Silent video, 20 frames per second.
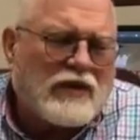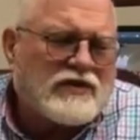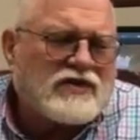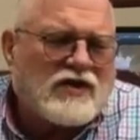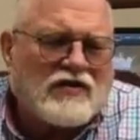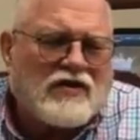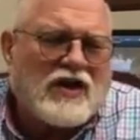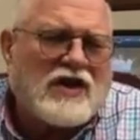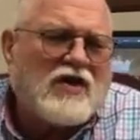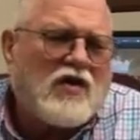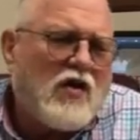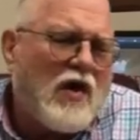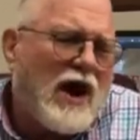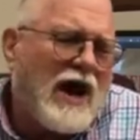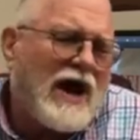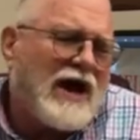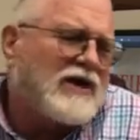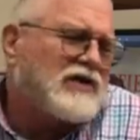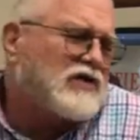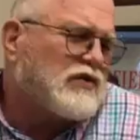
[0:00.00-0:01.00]
That's the thing you
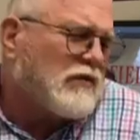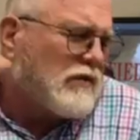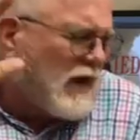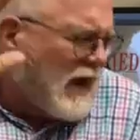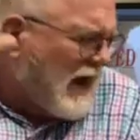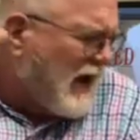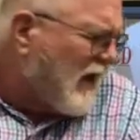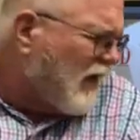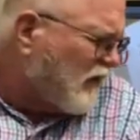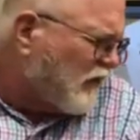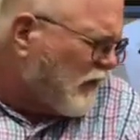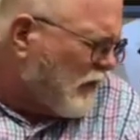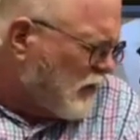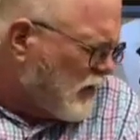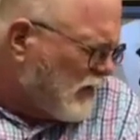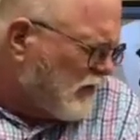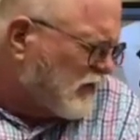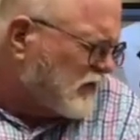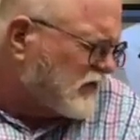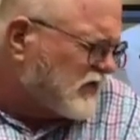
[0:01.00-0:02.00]
hide your eyes from.
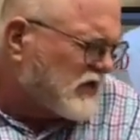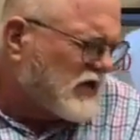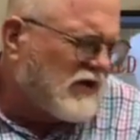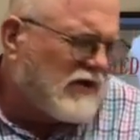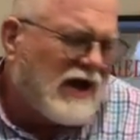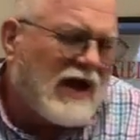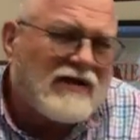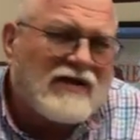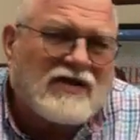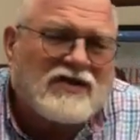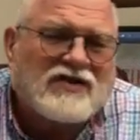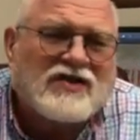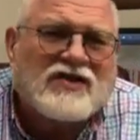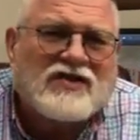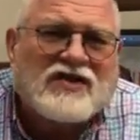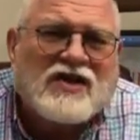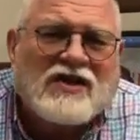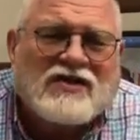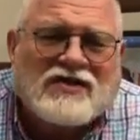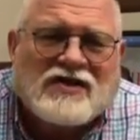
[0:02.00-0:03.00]
You don't want to see that. That's
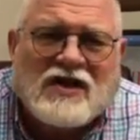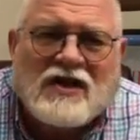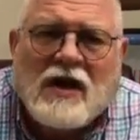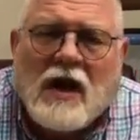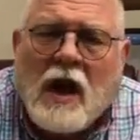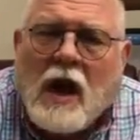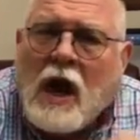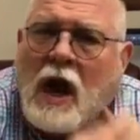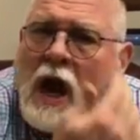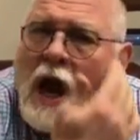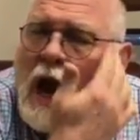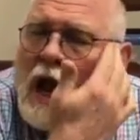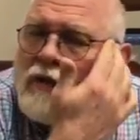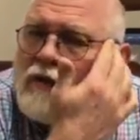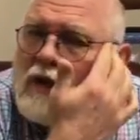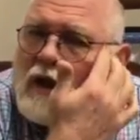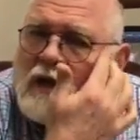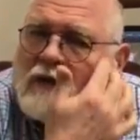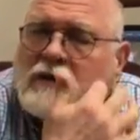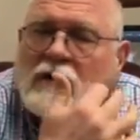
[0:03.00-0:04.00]
disgusting.
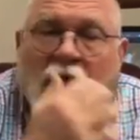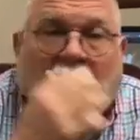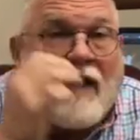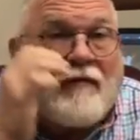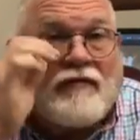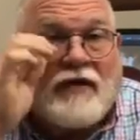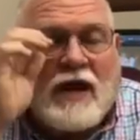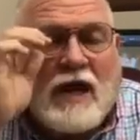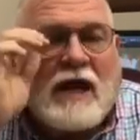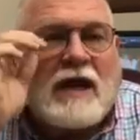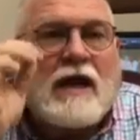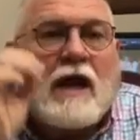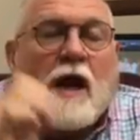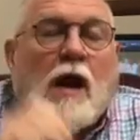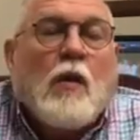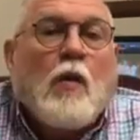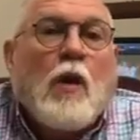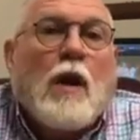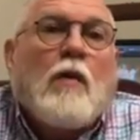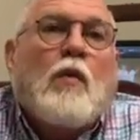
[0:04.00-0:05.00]
And then,
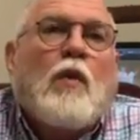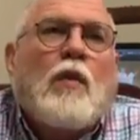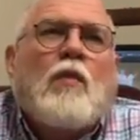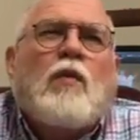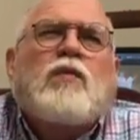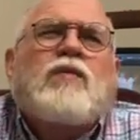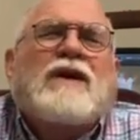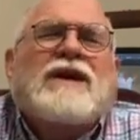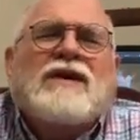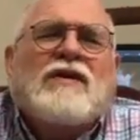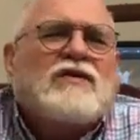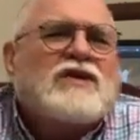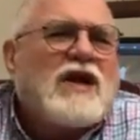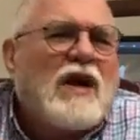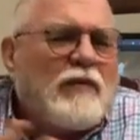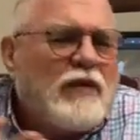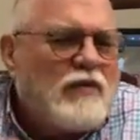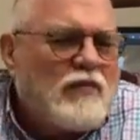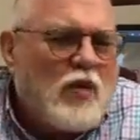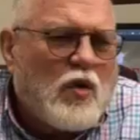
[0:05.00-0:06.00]

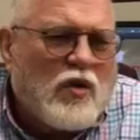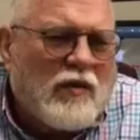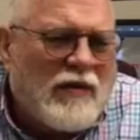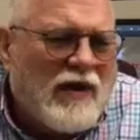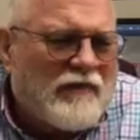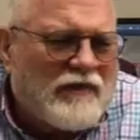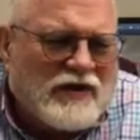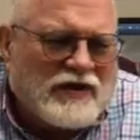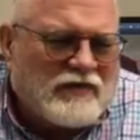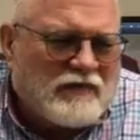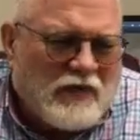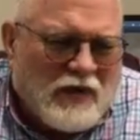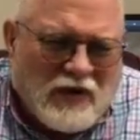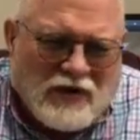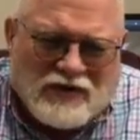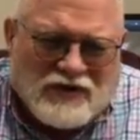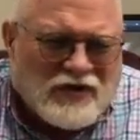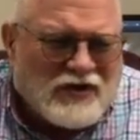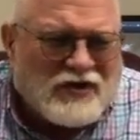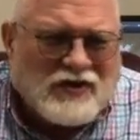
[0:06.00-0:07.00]
tell me more about this
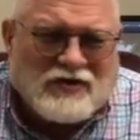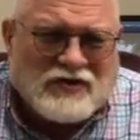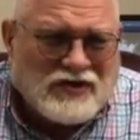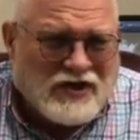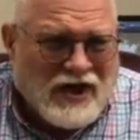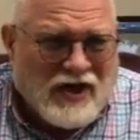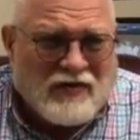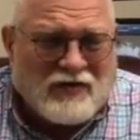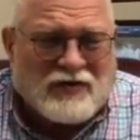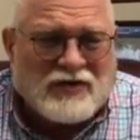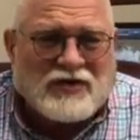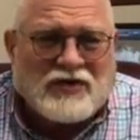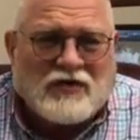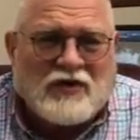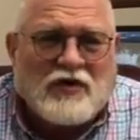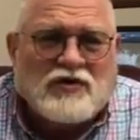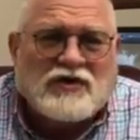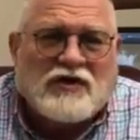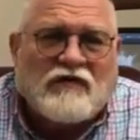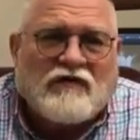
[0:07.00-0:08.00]
person you say was
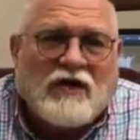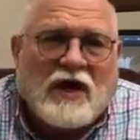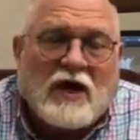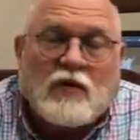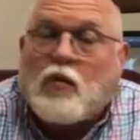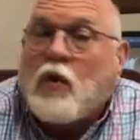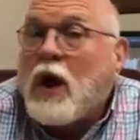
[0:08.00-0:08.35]
crucified.